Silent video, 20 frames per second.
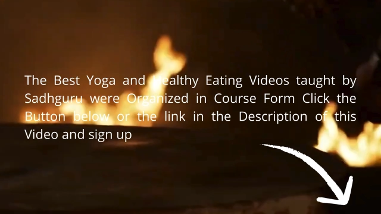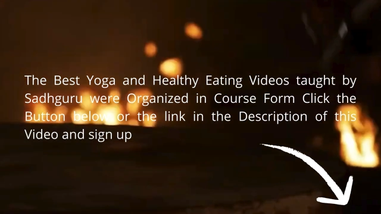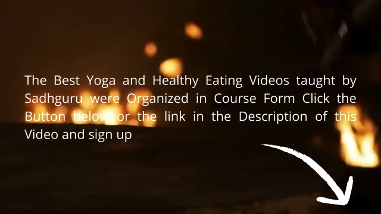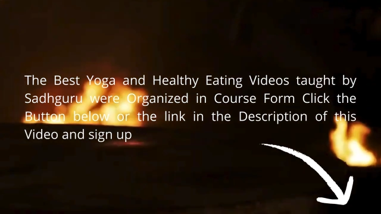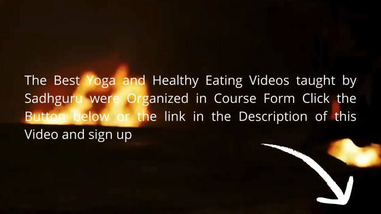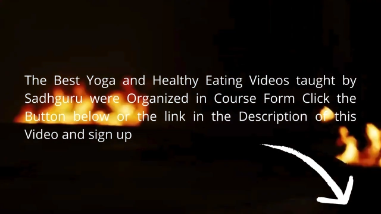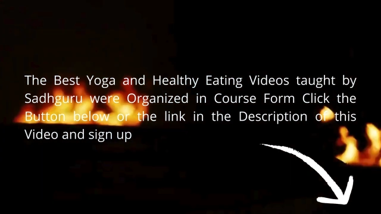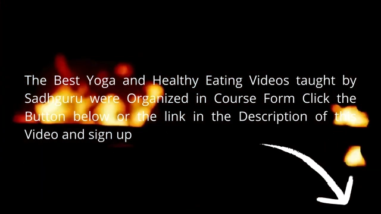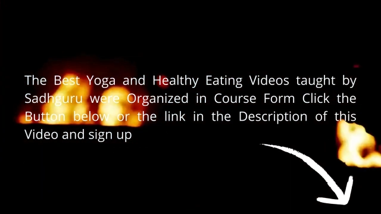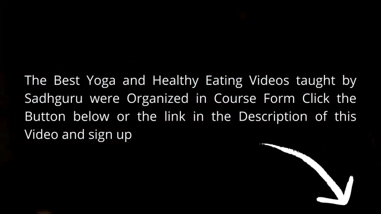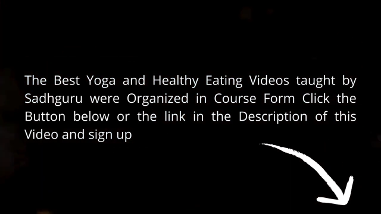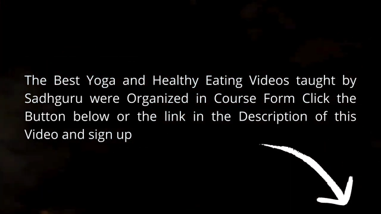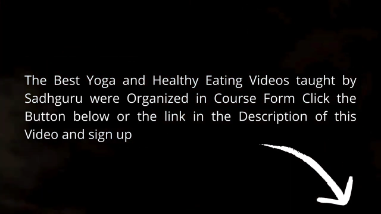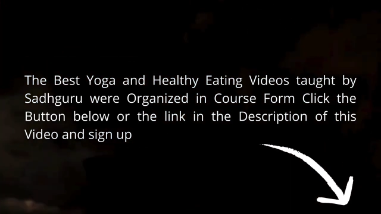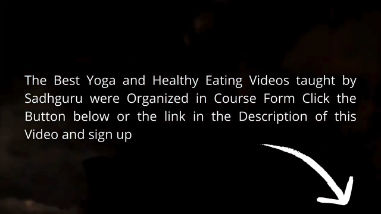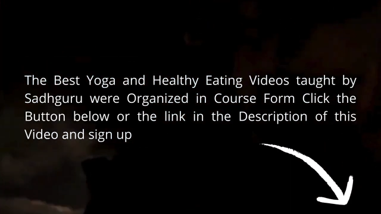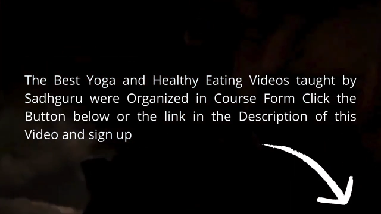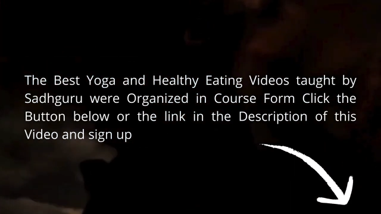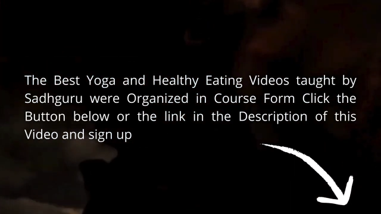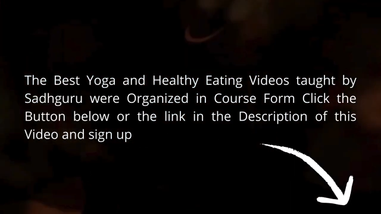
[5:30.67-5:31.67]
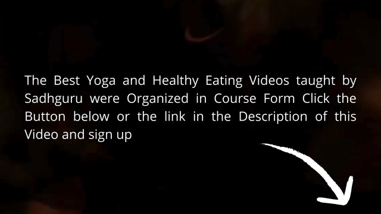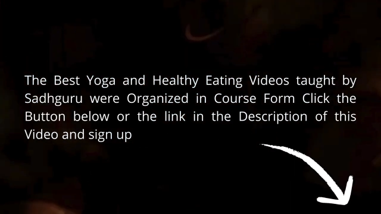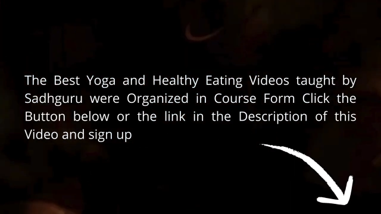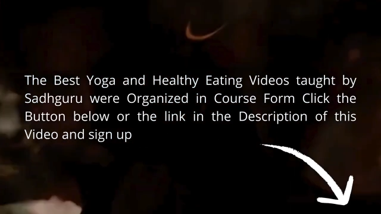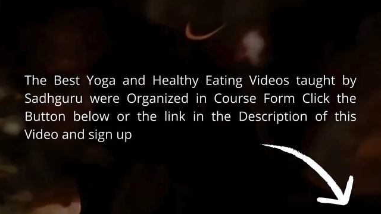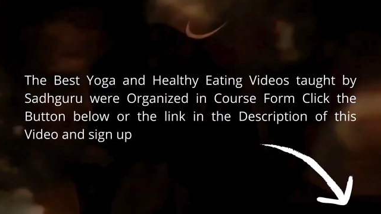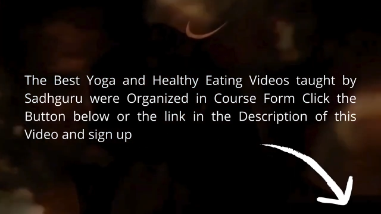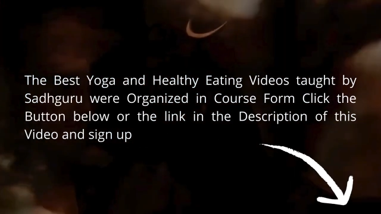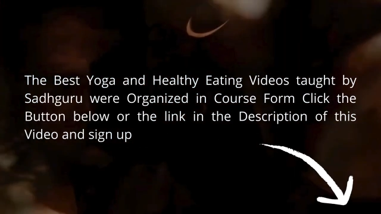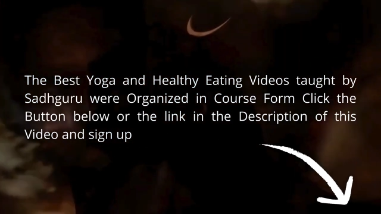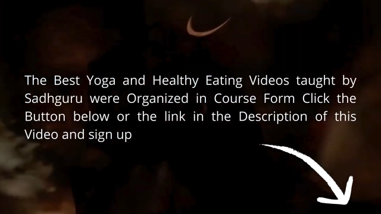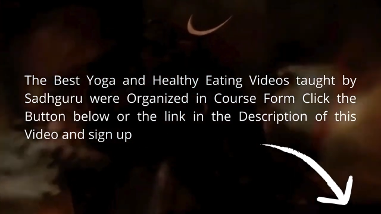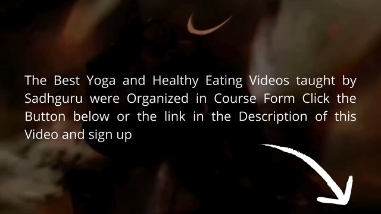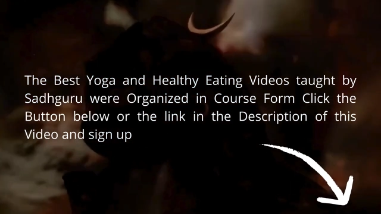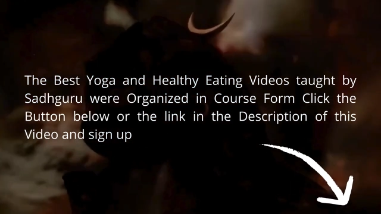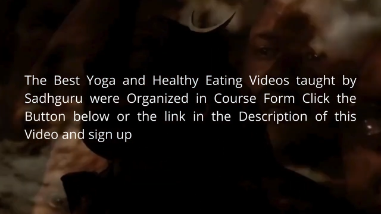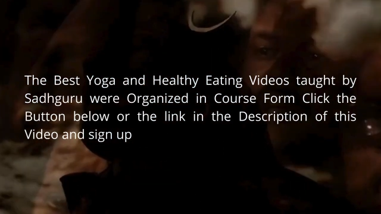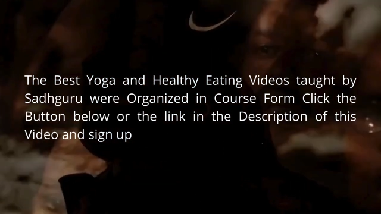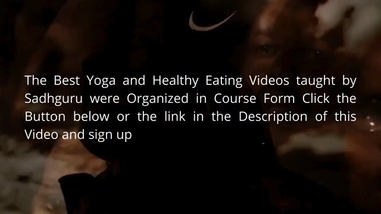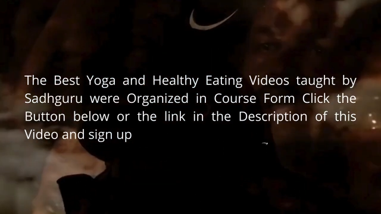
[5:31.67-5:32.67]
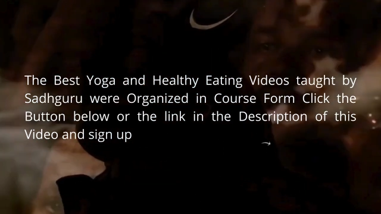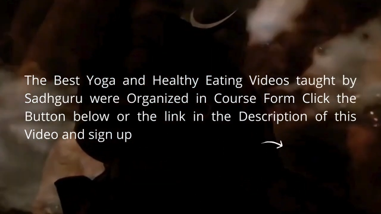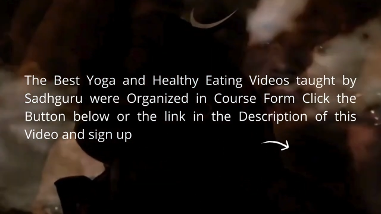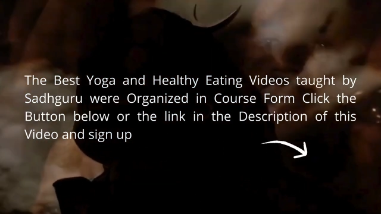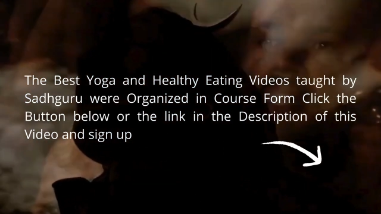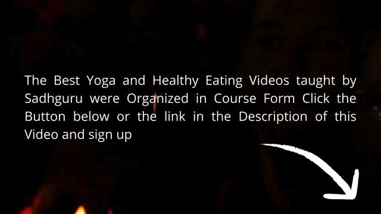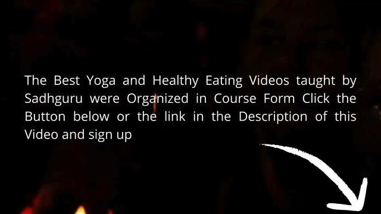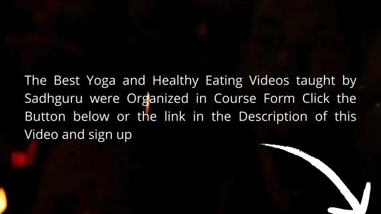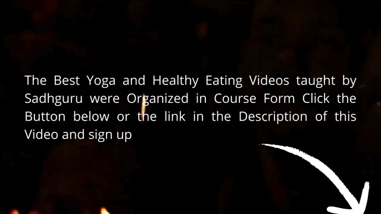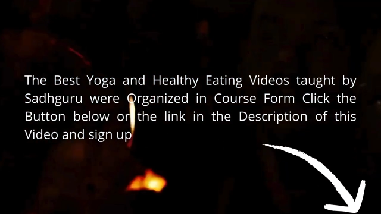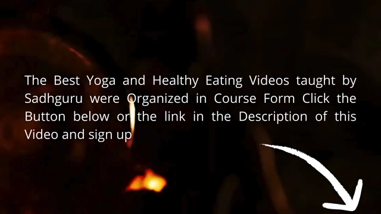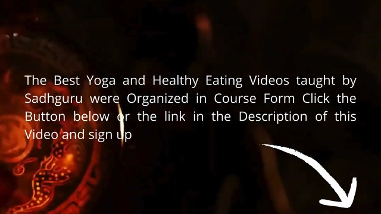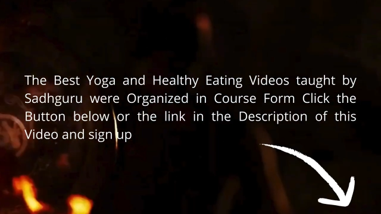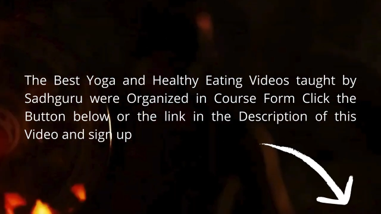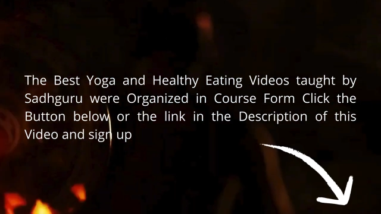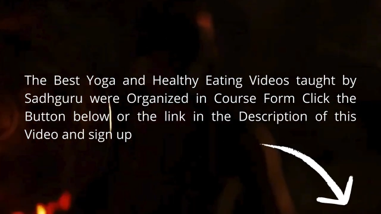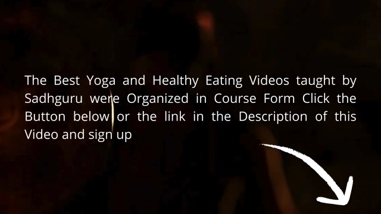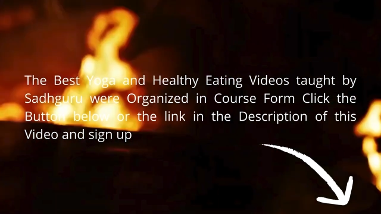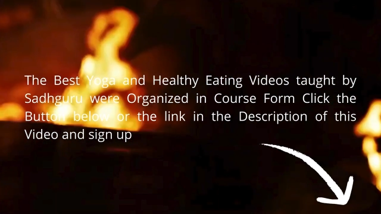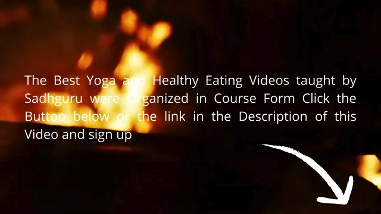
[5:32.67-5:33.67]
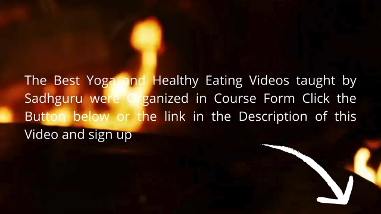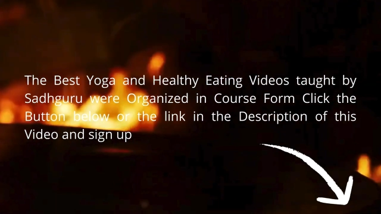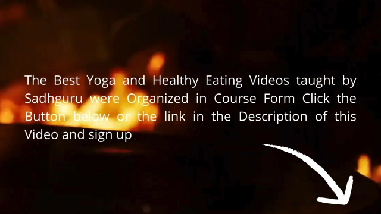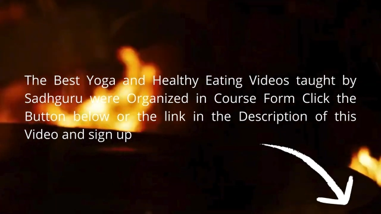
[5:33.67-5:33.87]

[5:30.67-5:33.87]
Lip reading: [unreadable: no face in view]